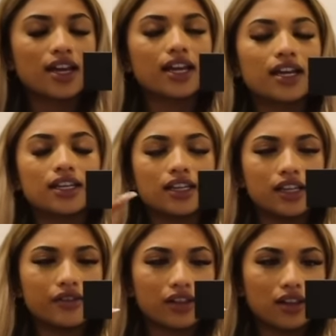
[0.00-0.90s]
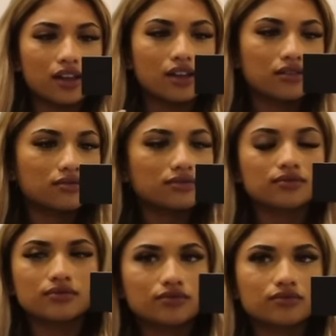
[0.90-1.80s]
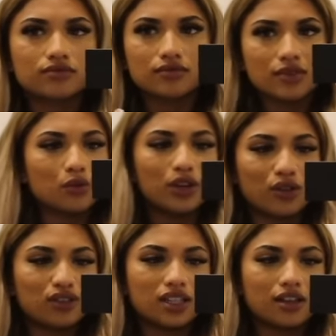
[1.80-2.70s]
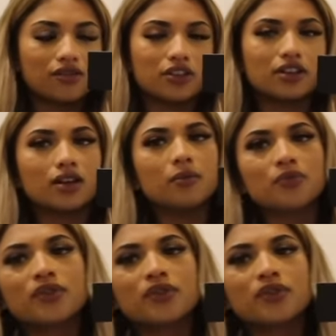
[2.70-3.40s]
and he gave us like one of those tickets for the club,